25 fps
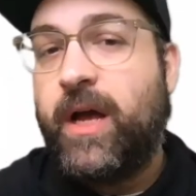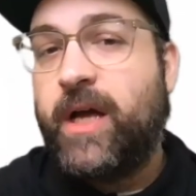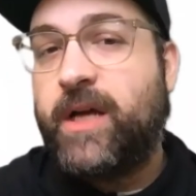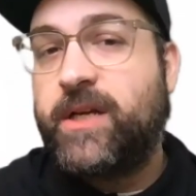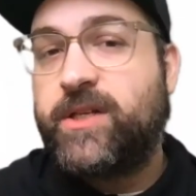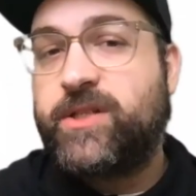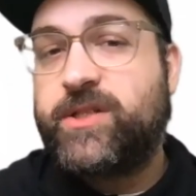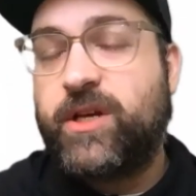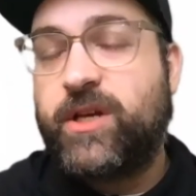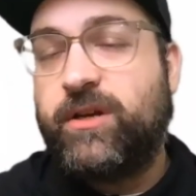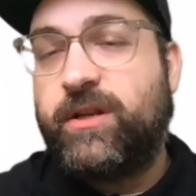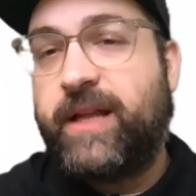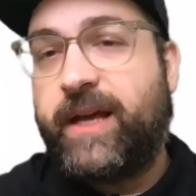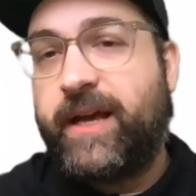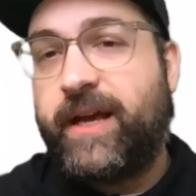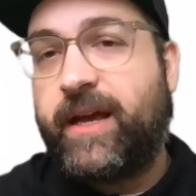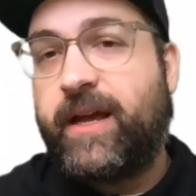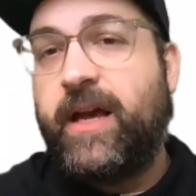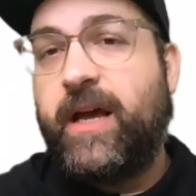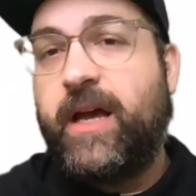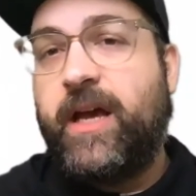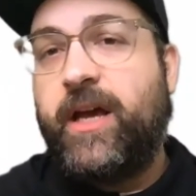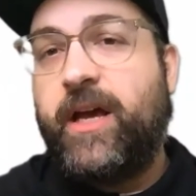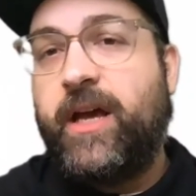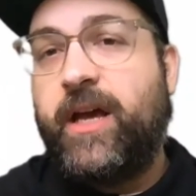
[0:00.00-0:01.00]
So like
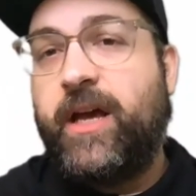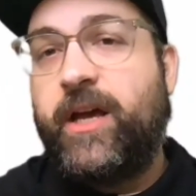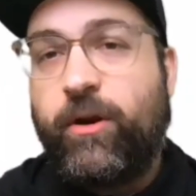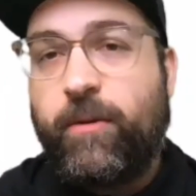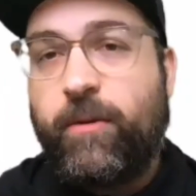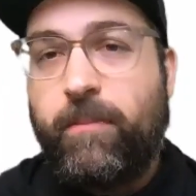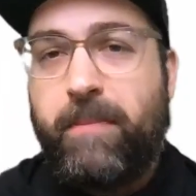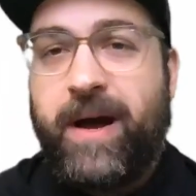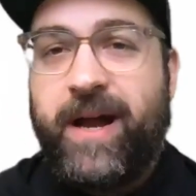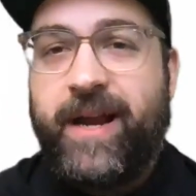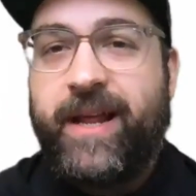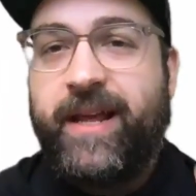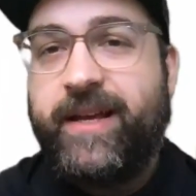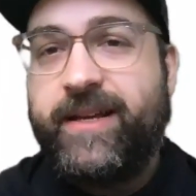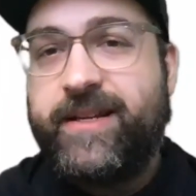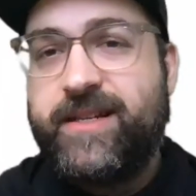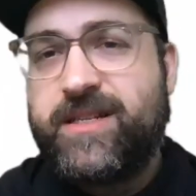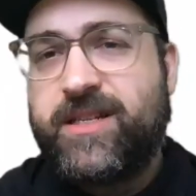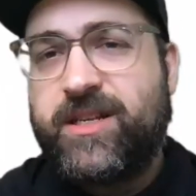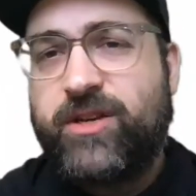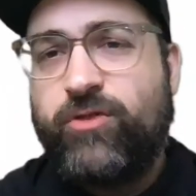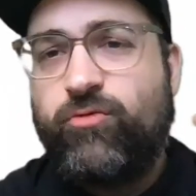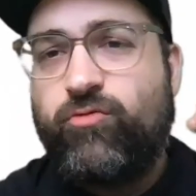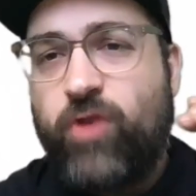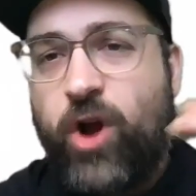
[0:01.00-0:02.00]
your money is
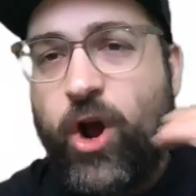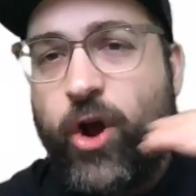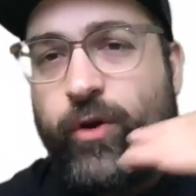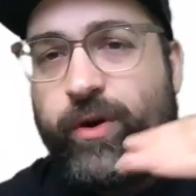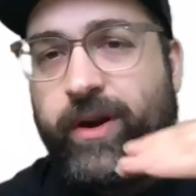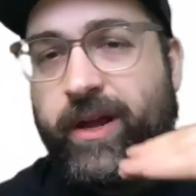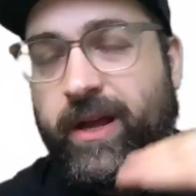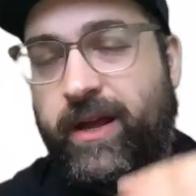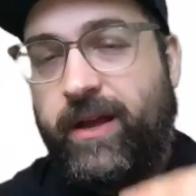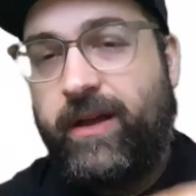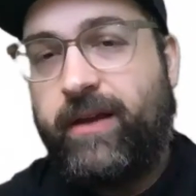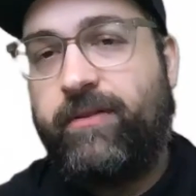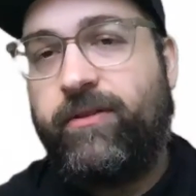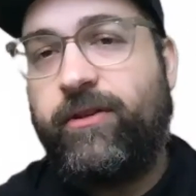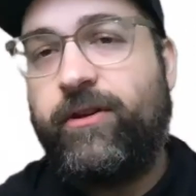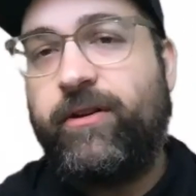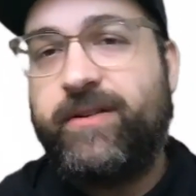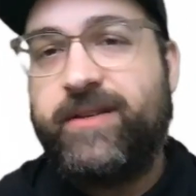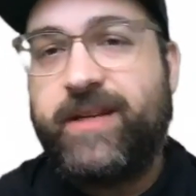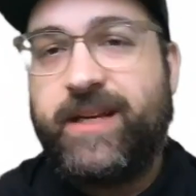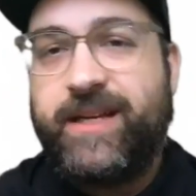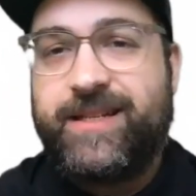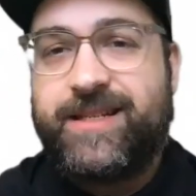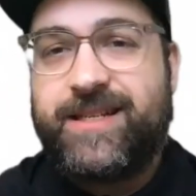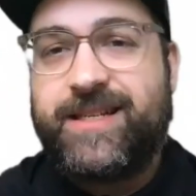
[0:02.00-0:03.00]
eroding.
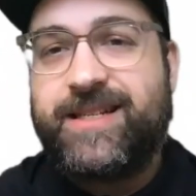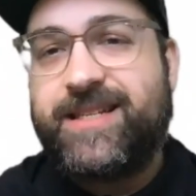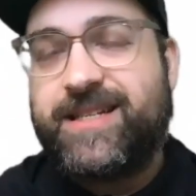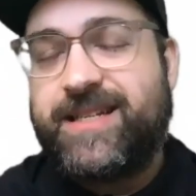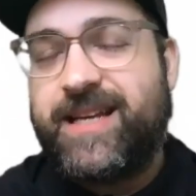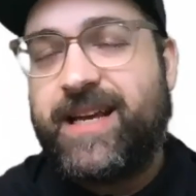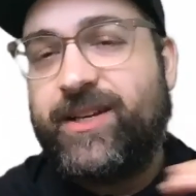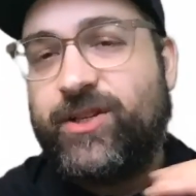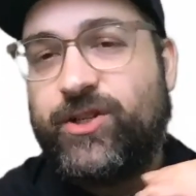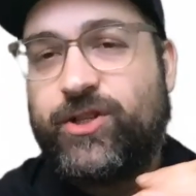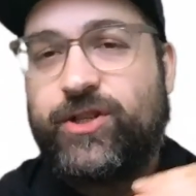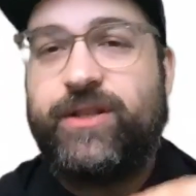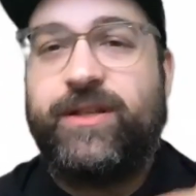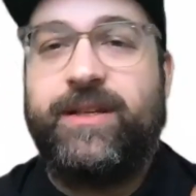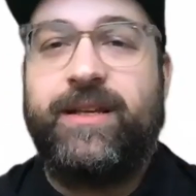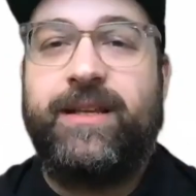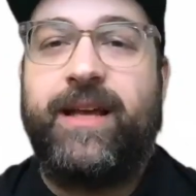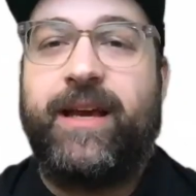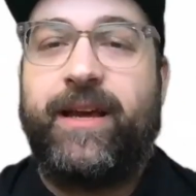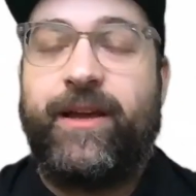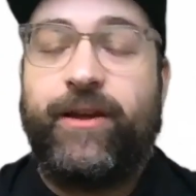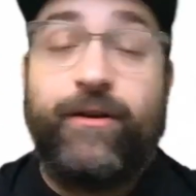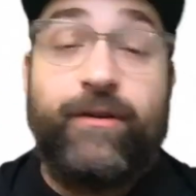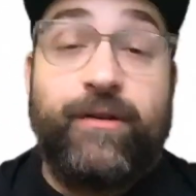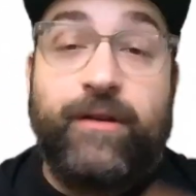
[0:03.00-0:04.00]
It's essentially
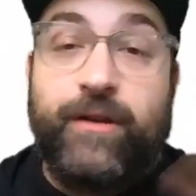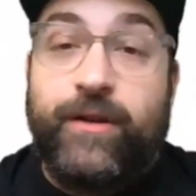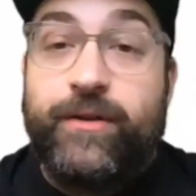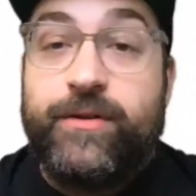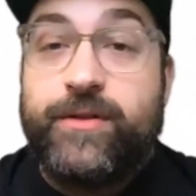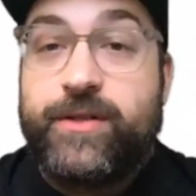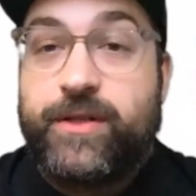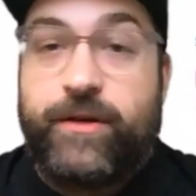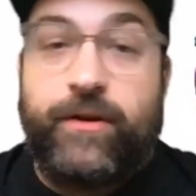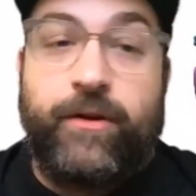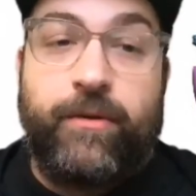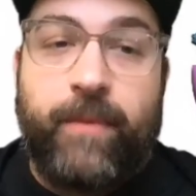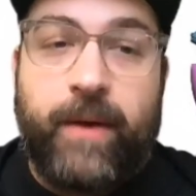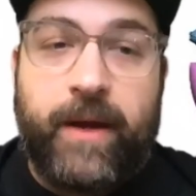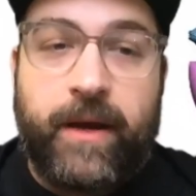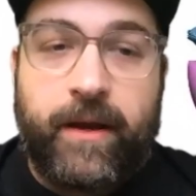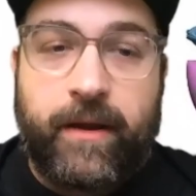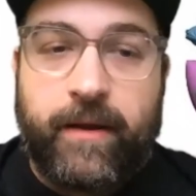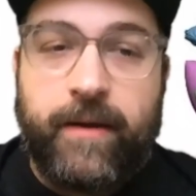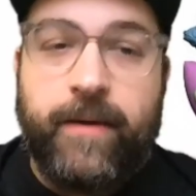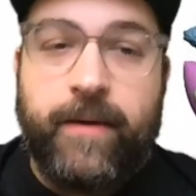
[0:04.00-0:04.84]
like you're losing your money.